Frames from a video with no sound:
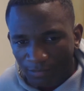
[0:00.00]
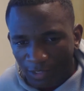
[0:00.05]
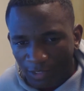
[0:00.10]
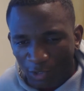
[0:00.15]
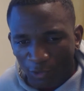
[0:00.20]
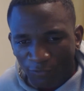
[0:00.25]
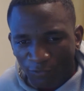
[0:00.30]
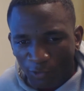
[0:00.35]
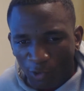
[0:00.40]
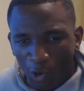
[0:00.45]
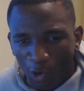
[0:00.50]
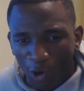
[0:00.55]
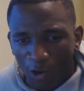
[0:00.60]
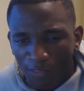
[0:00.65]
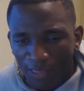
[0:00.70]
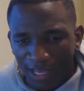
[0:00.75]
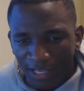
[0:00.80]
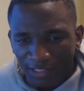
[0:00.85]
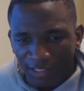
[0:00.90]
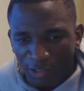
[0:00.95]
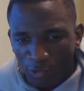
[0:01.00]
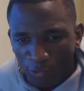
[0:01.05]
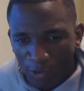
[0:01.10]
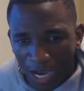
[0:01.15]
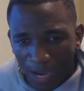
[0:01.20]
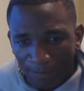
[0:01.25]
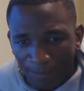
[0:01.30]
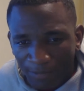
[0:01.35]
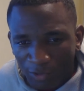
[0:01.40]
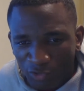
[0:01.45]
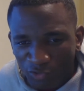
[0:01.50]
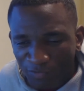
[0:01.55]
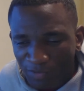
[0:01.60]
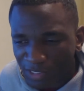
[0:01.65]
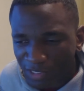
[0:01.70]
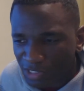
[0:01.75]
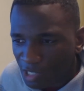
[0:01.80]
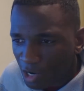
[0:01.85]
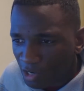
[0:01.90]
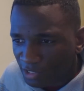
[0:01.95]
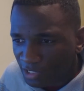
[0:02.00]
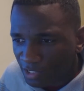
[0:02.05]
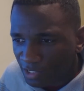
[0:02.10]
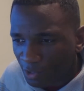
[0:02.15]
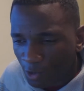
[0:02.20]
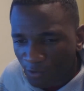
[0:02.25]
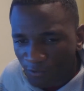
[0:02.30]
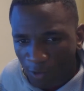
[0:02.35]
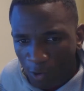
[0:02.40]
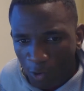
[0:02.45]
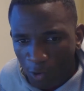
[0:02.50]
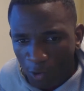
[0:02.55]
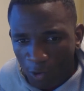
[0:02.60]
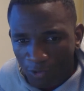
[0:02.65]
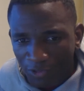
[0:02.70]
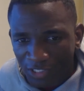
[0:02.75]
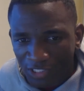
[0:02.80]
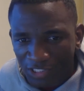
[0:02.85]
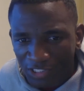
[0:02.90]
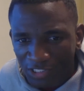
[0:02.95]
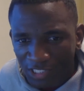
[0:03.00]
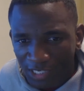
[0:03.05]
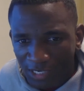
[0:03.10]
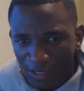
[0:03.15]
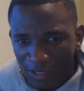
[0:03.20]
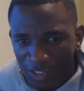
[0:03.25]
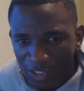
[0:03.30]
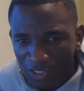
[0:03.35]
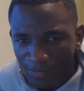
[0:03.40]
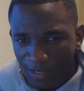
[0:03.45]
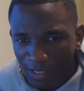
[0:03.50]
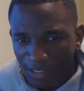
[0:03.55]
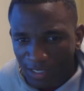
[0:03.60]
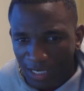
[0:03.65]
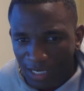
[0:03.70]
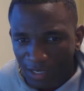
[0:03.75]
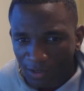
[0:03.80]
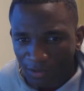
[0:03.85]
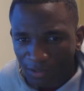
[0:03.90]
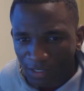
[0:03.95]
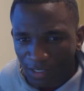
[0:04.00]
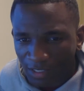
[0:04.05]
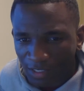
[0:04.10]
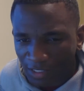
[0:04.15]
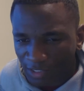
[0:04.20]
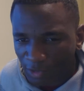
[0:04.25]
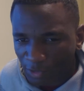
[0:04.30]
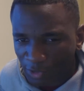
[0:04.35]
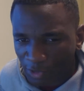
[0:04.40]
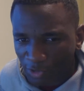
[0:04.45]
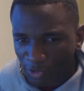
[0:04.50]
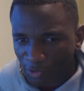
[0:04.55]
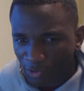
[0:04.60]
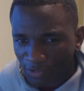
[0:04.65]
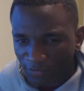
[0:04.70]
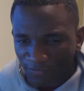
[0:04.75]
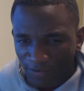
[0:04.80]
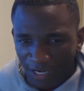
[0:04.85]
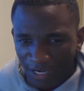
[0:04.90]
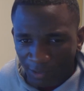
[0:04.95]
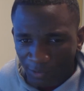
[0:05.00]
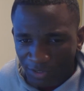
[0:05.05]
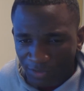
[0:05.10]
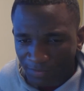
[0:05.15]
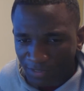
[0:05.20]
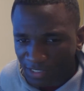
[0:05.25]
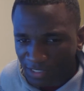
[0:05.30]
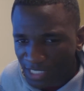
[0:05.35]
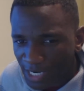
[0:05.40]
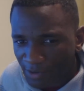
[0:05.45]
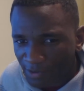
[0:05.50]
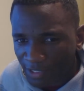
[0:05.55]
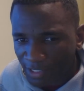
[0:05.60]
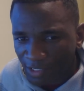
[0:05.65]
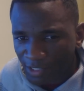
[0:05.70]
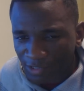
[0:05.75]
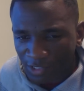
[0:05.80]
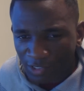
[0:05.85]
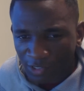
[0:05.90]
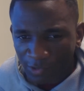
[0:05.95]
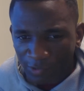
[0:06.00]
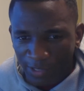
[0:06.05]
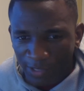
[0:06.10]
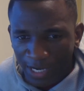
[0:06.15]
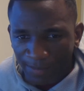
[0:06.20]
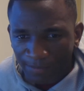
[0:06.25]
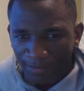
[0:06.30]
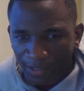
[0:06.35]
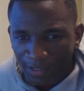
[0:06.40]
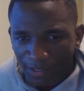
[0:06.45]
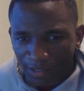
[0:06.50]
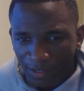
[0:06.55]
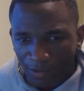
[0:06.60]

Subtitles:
You know, for all that crap that you've been talking all these years about how, you know, you're the only fighter with some integrity and that other crap.